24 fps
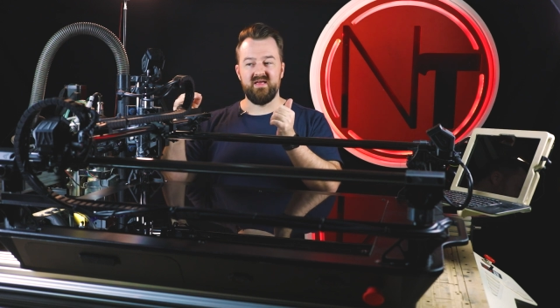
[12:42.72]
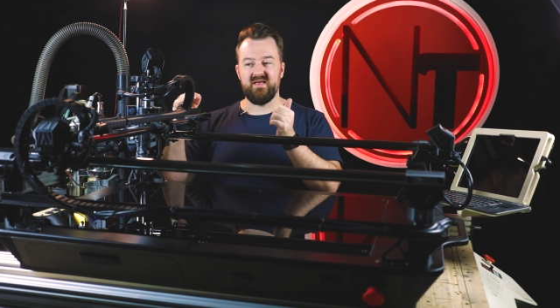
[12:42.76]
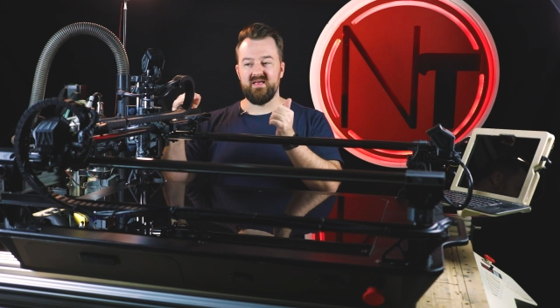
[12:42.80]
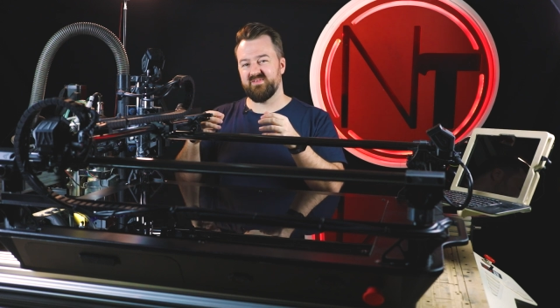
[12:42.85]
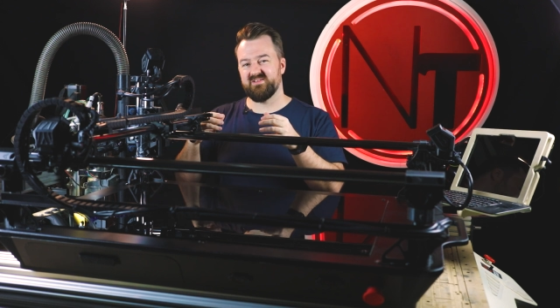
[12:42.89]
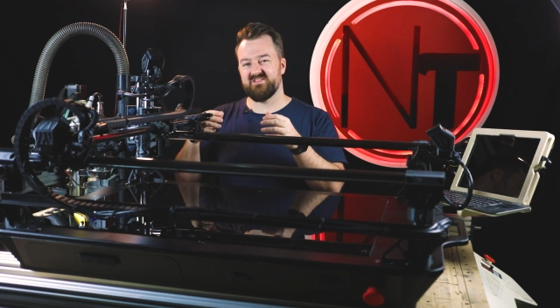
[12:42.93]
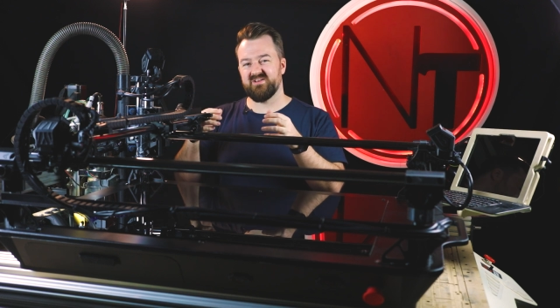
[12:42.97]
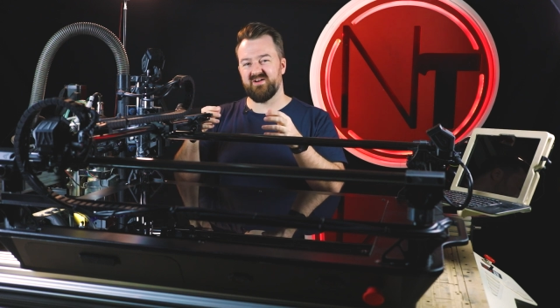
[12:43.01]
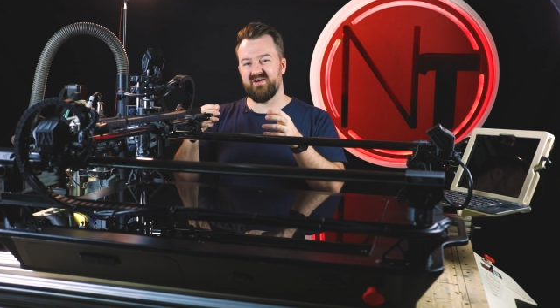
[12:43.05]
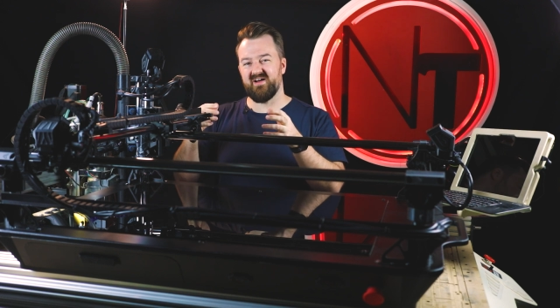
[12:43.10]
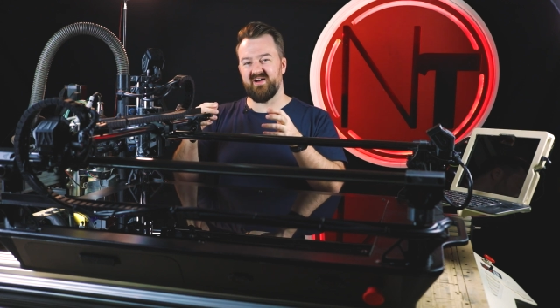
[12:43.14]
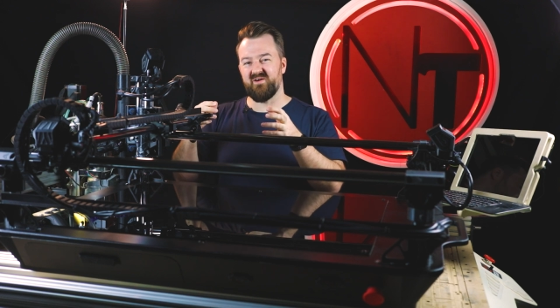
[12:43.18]

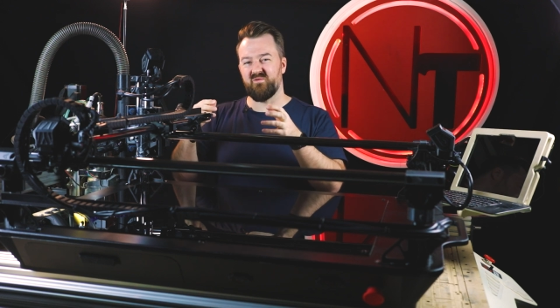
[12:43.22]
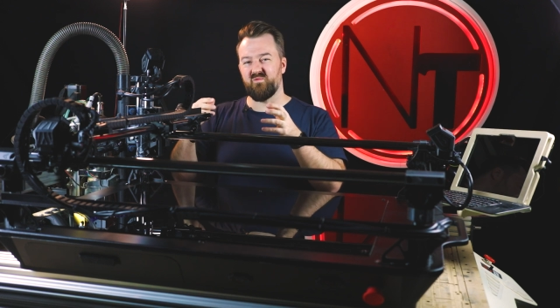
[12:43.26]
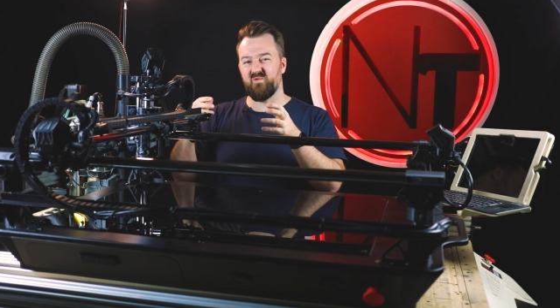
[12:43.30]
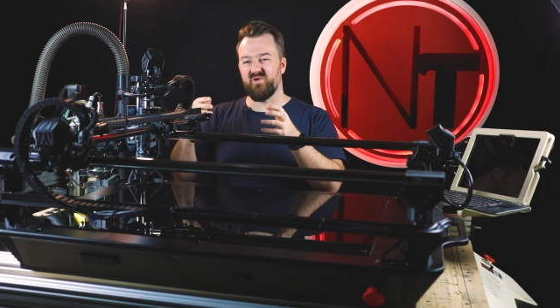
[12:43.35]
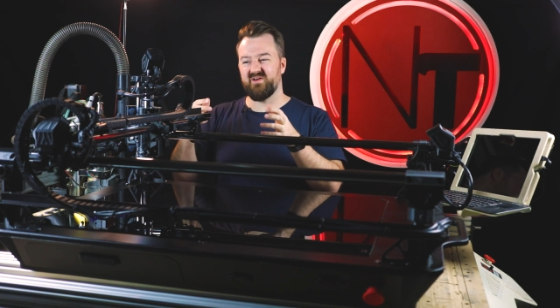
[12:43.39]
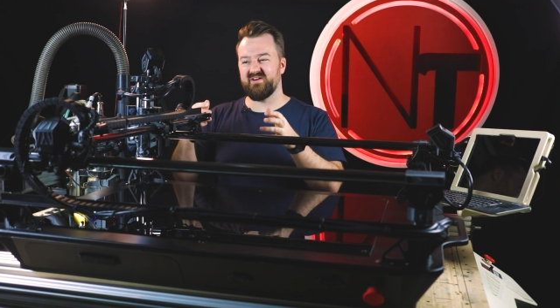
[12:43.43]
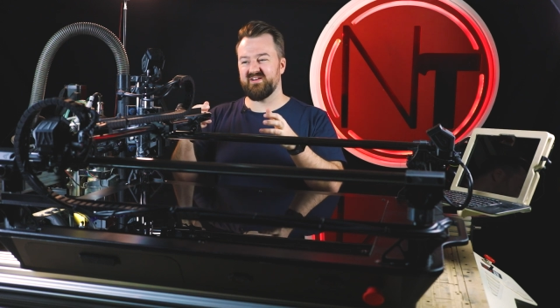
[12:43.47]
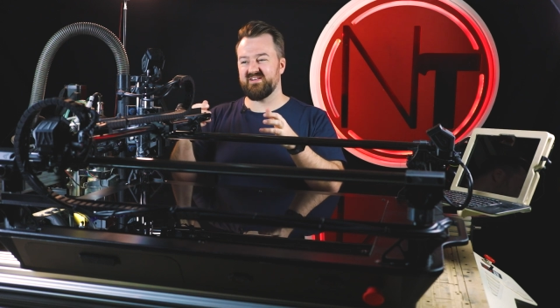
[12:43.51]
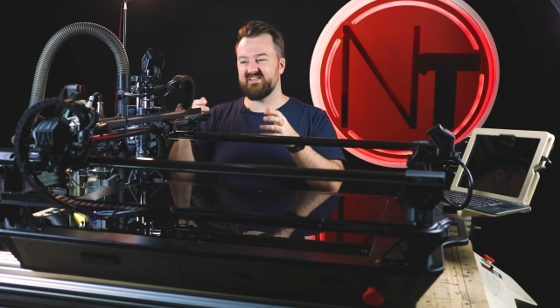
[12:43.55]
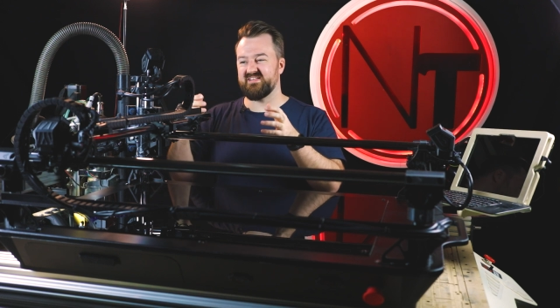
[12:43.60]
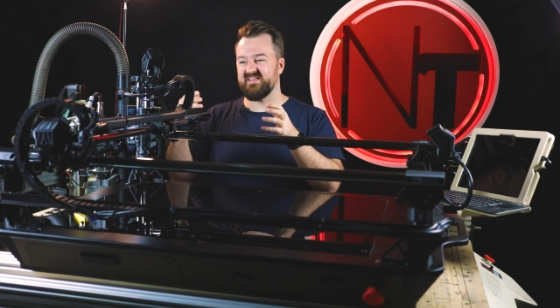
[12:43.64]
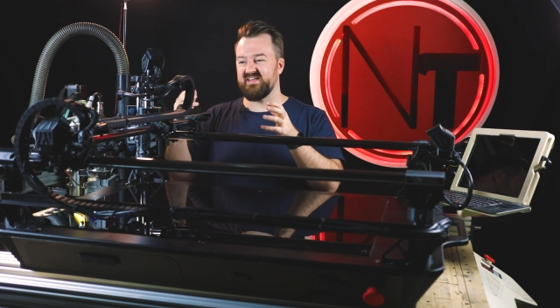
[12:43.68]
so I
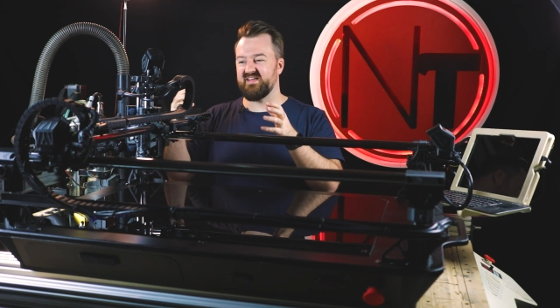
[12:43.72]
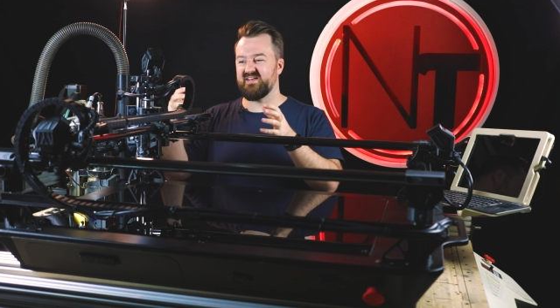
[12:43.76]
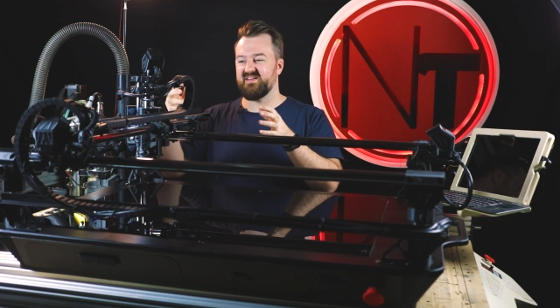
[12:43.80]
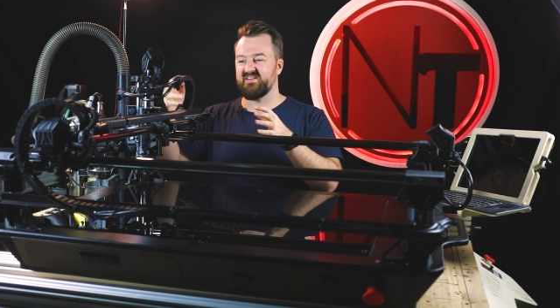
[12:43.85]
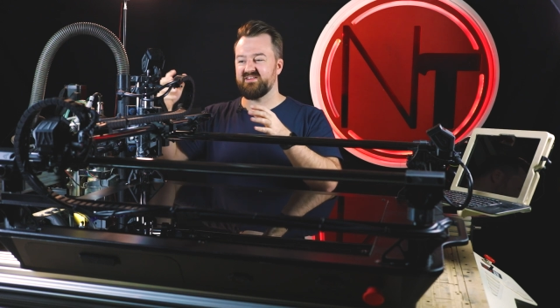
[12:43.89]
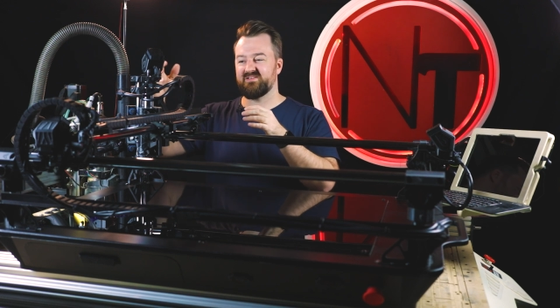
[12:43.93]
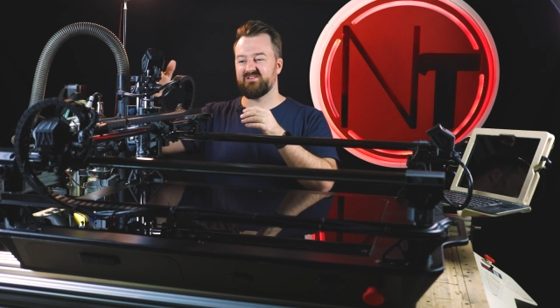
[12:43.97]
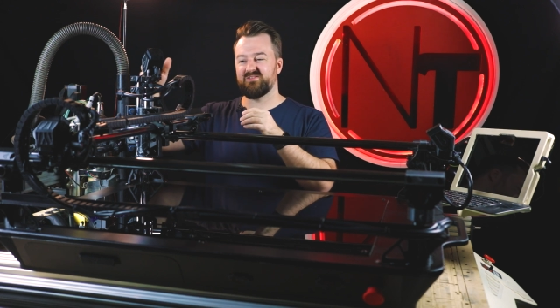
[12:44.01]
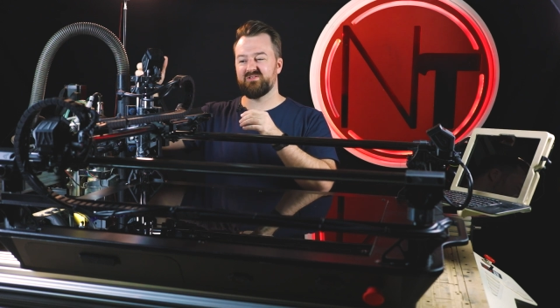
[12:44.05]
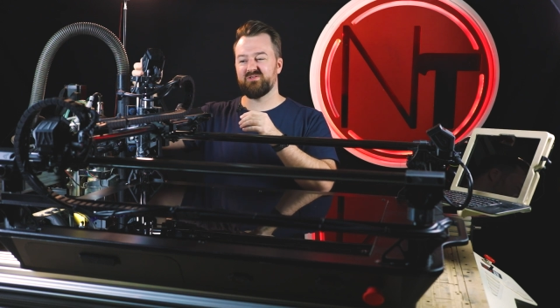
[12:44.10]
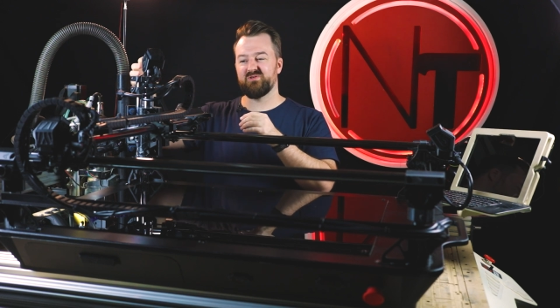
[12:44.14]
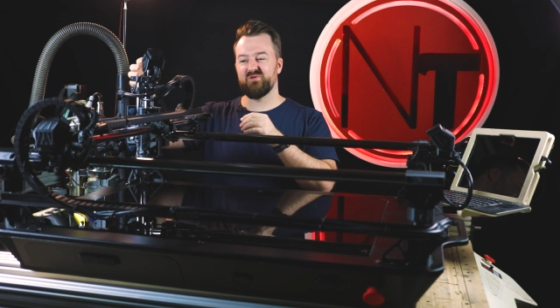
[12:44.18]
wanted
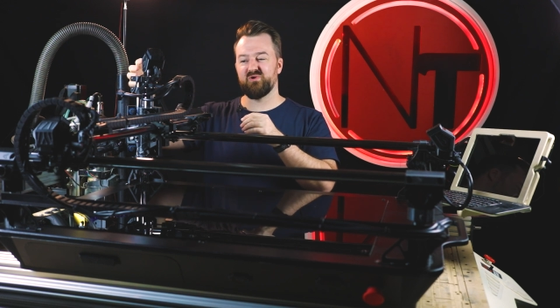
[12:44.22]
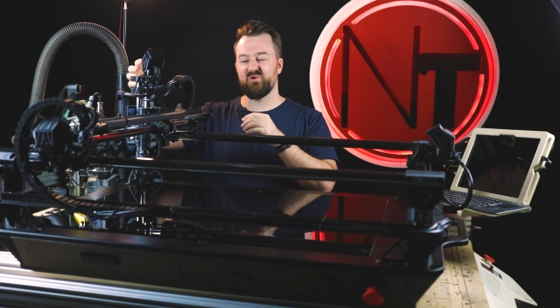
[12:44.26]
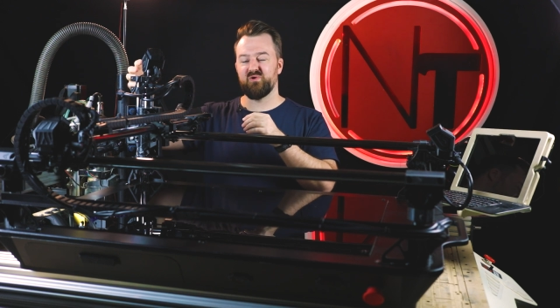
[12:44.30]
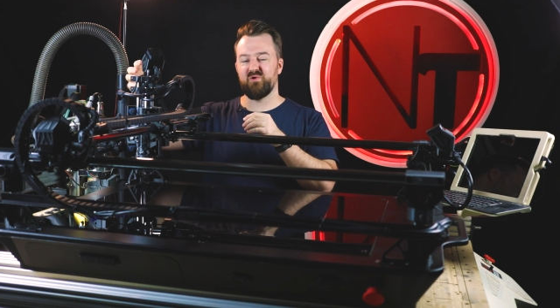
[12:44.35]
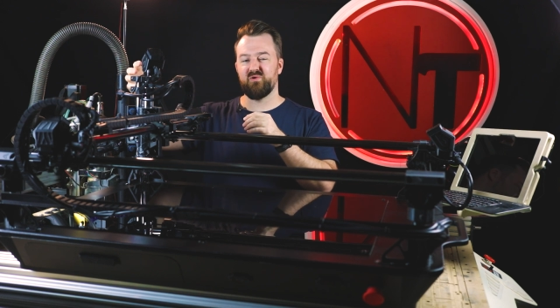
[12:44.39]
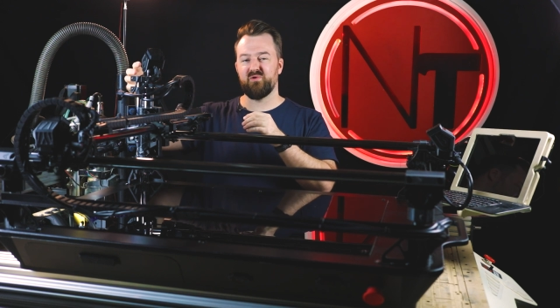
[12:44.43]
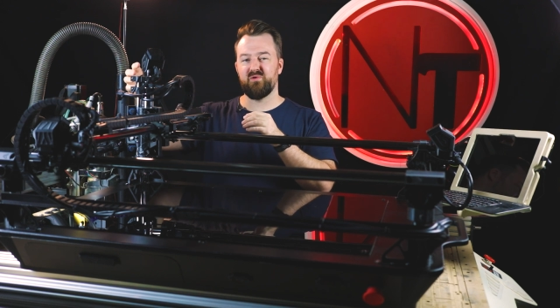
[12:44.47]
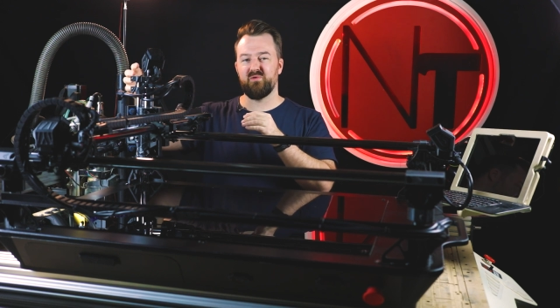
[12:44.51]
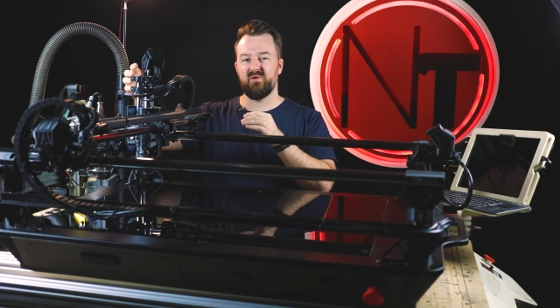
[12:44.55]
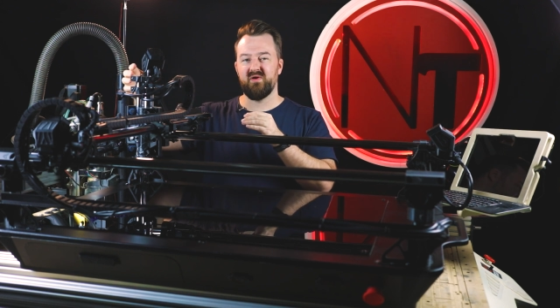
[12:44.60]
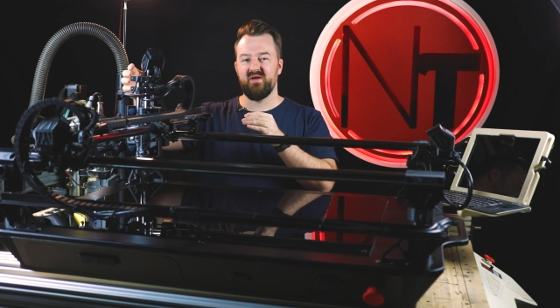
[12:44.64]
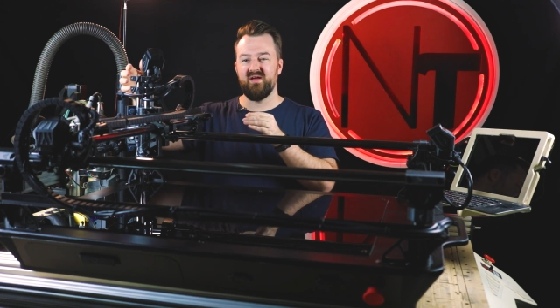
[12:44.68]
it
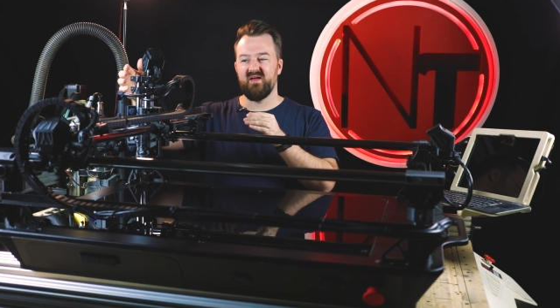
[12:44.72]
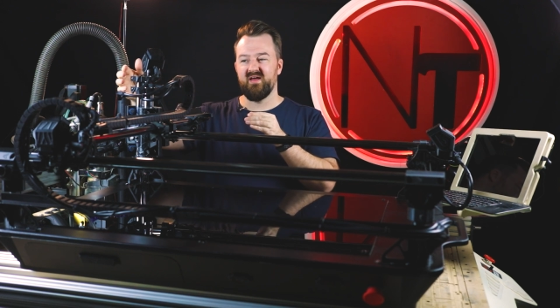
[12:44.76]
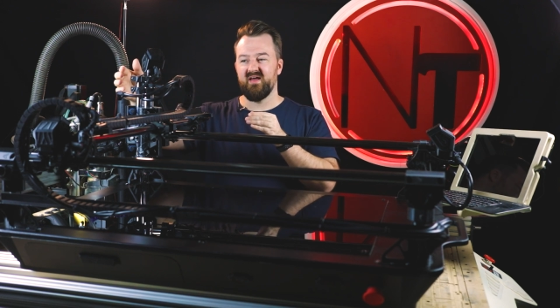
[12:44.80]
to